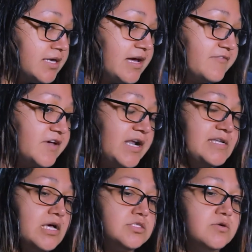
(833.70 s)
yeah, I've got it
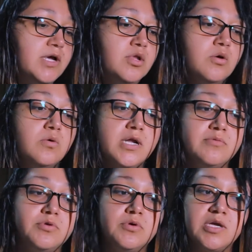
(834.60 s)
down to I know what
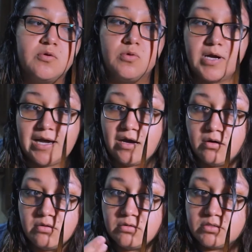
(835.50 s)
I'm doing, or
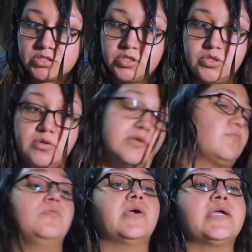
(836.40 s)
how to do it
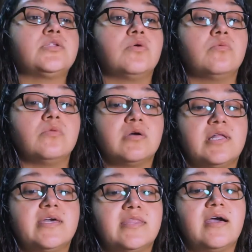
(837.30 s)
where I don't look
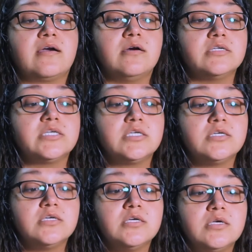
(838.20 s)
like that color.
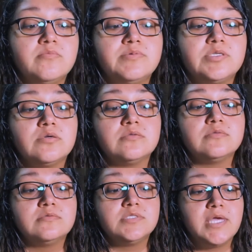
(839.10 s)
So
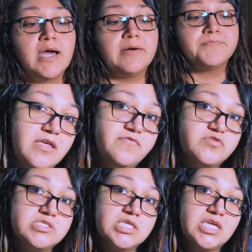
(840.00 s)
yeah, thank you
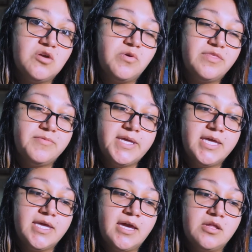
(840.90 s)
for sticking with
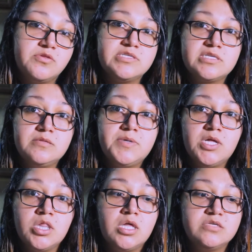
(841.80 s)
me, and this is gonna be
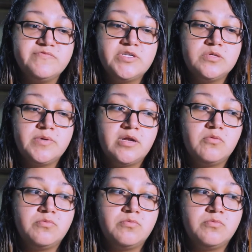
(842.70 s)
a long video, but I